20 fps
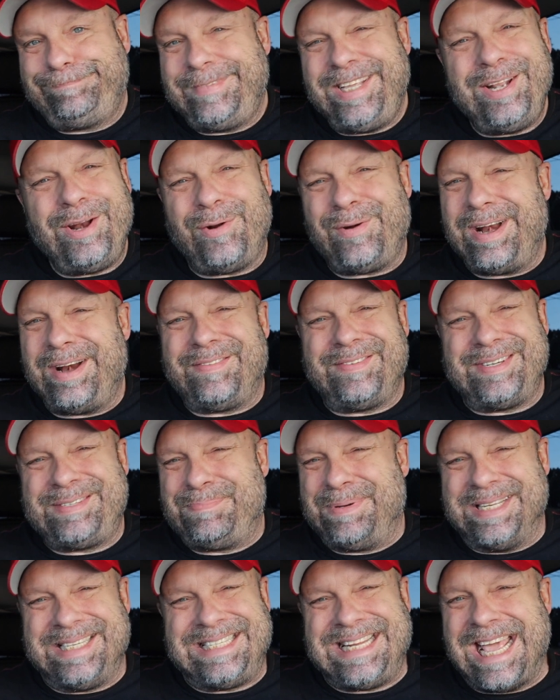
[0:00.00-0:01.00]
You don't ever
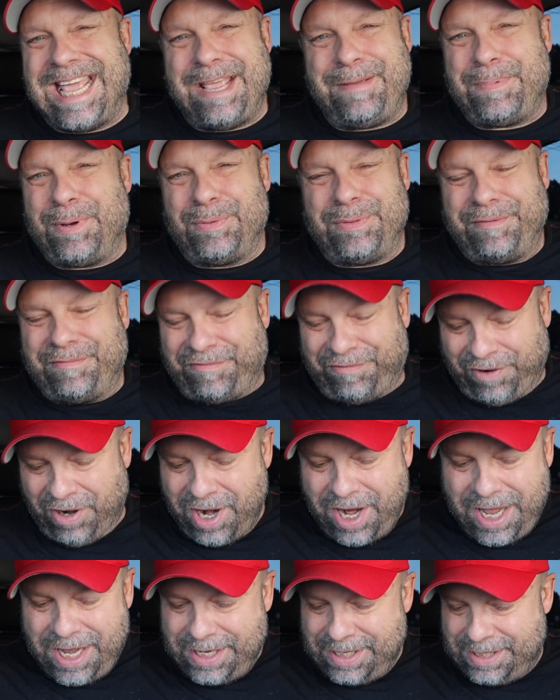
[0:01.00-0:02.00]
put tape on the
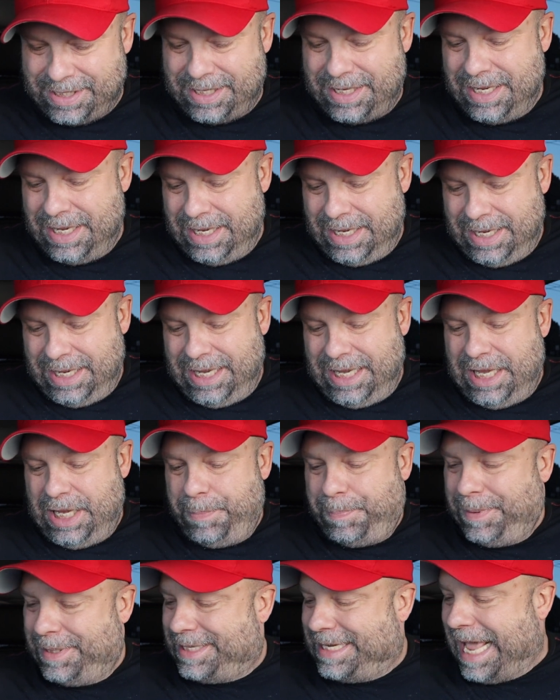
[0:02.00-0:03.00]
front.
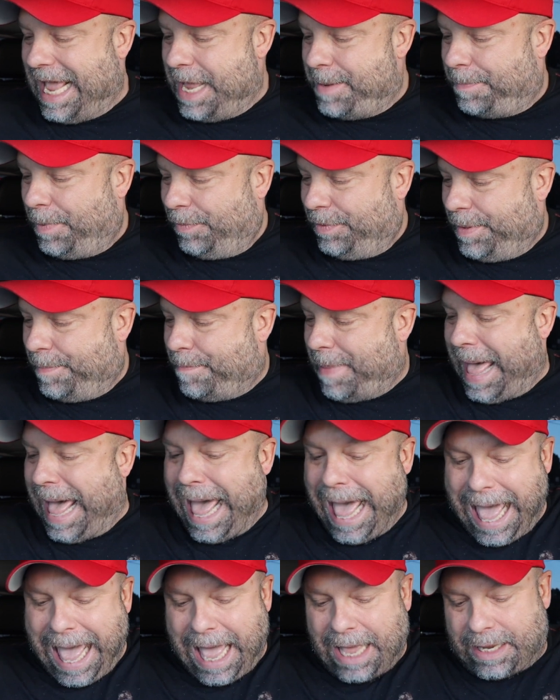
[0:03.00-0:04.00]
You put tape on the
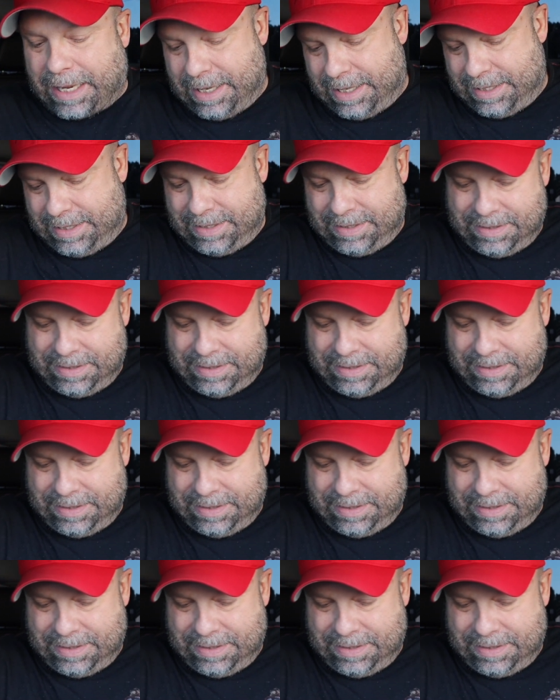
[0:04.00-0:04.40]
back.